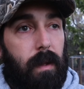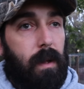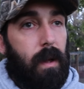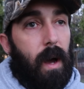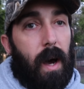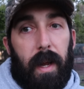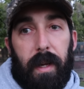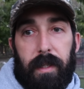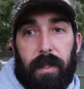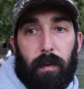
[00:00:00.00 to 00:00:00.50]

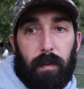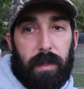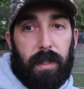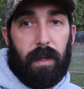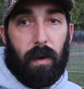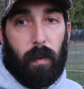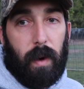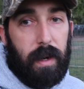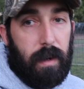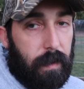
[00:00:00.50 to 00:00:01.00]
All right, so we're
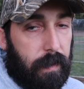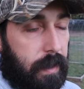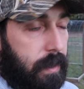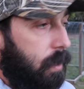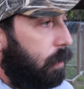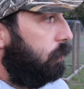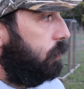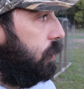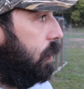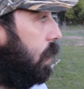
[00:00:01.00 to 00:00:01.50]
still waiting on the
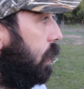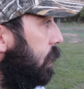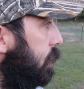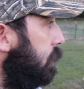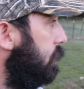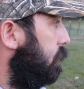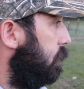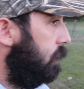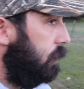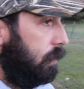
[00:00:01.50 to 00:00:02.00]
tow
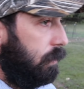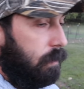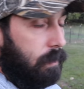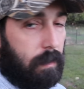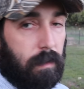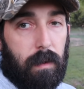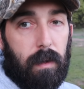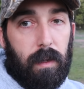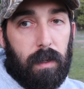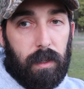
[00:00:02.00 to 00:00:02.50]
truck.
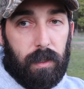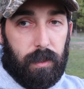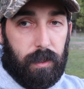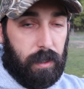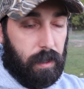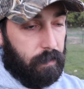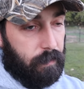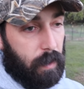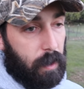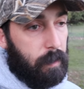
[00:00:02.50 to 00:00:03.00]

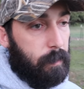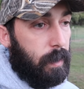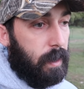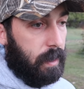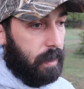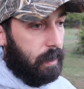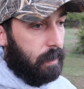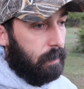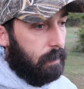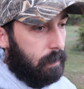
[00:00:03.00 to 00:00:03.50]
Should have already
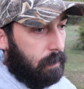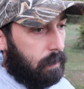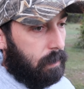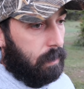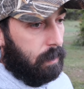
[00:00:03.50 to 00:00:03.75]
been here.